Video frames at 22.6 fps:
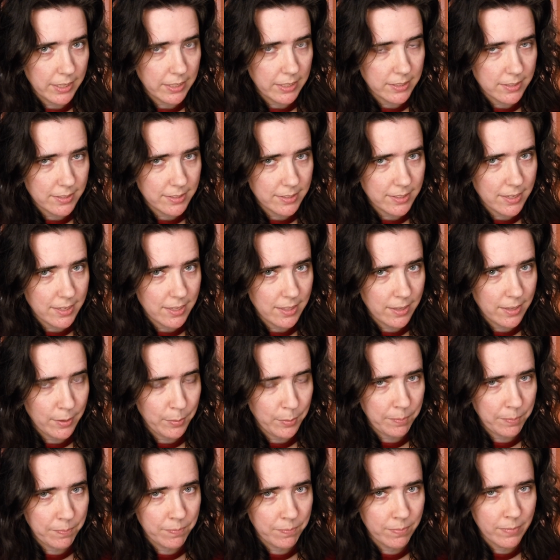get to see them.
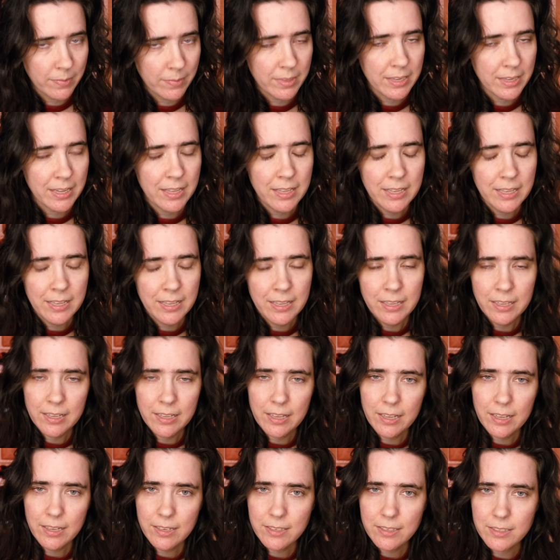
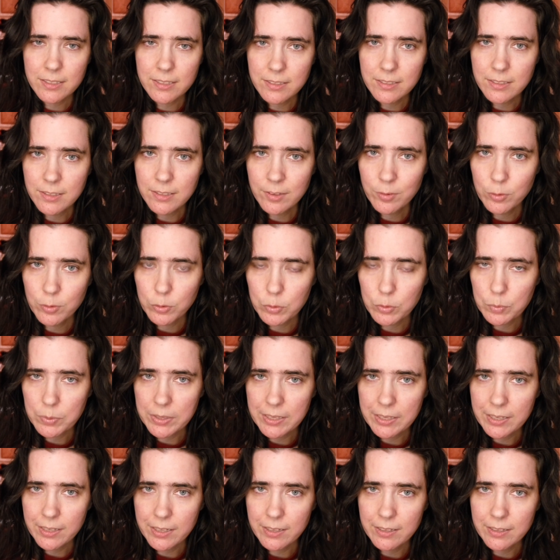And don't
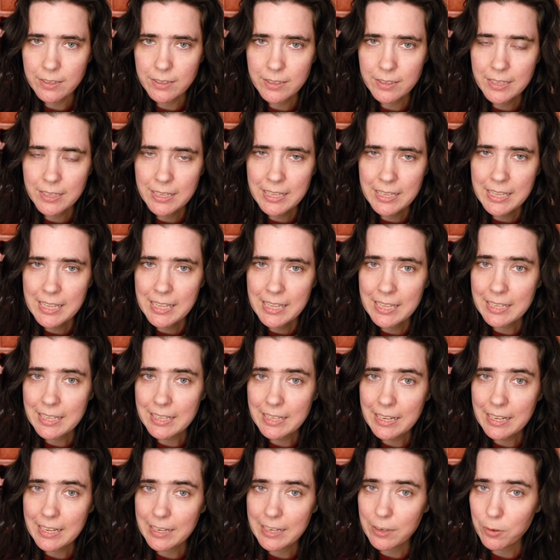be
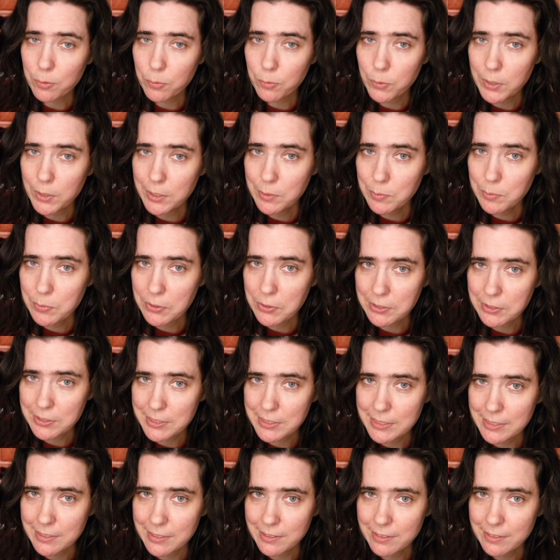like one
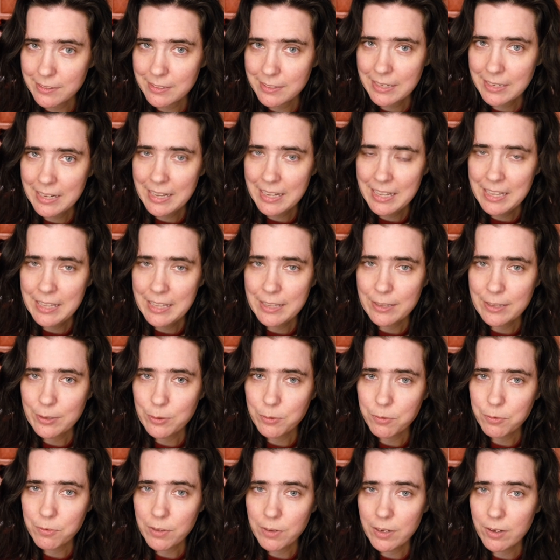person who
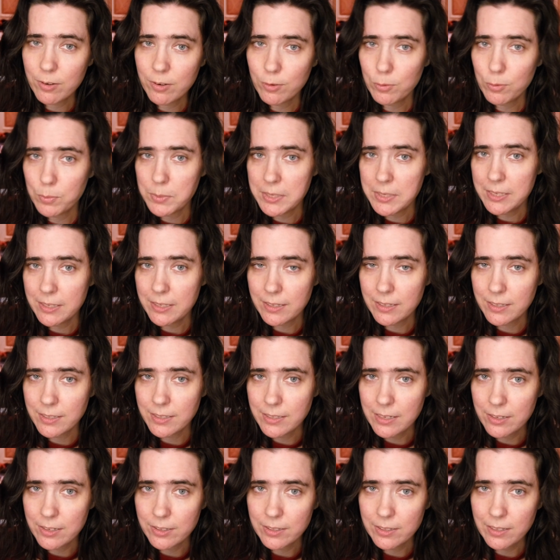found me a
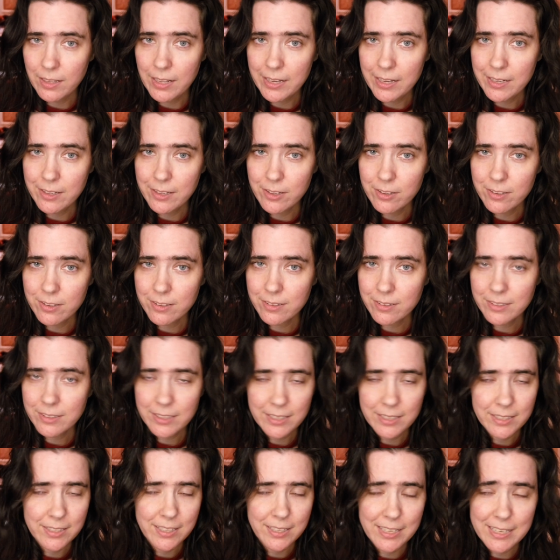year later
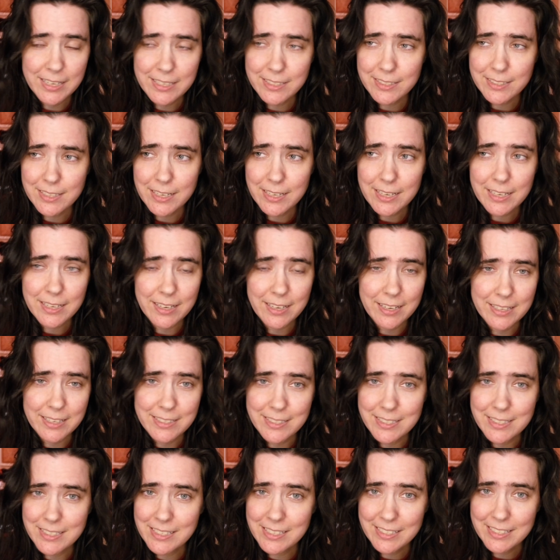and they said I
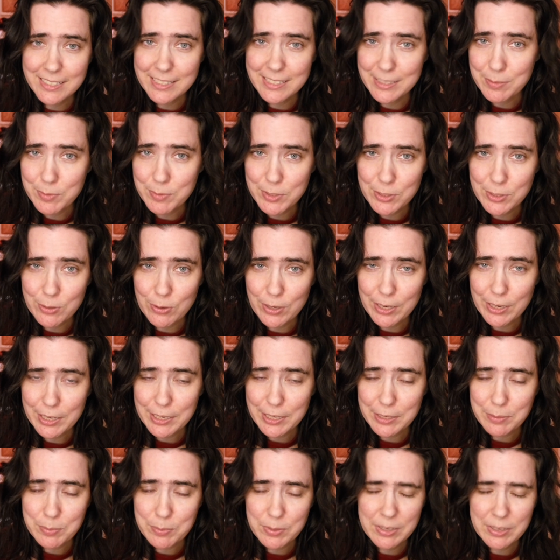didn't
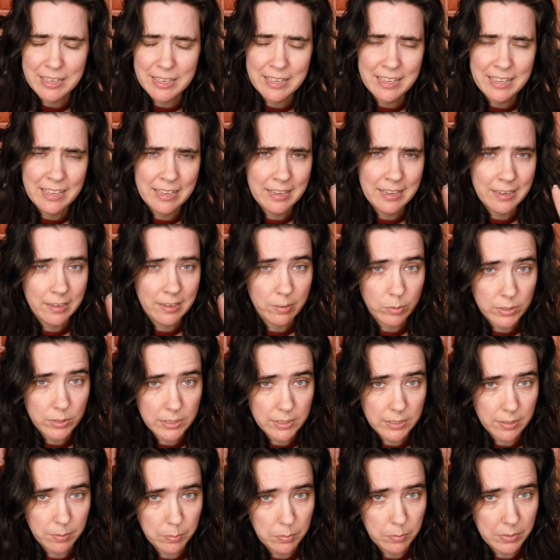subscribe. It was
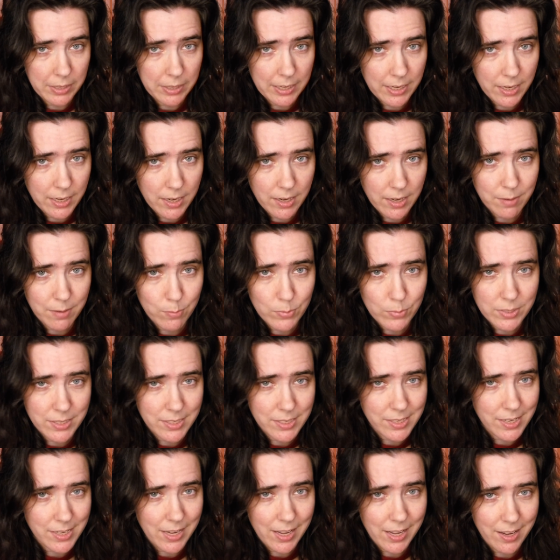a big
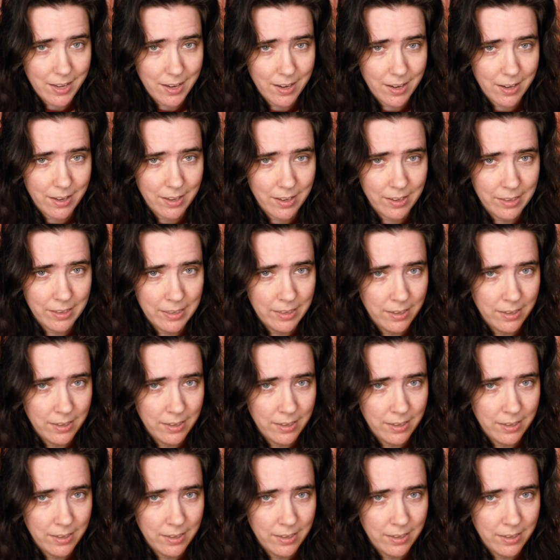mistake.